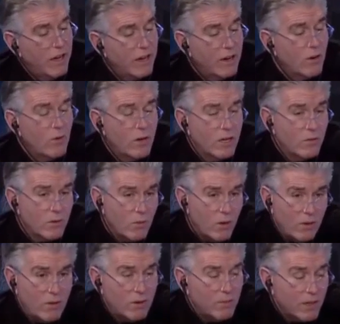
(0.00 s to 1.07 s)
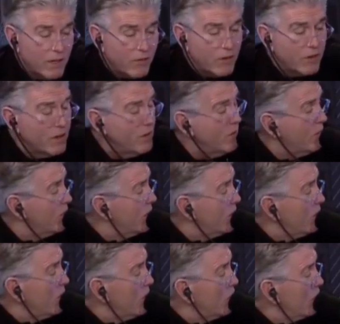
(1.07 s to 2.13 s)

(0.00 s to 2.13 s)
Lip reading: don't know why you would want one, but if you do, God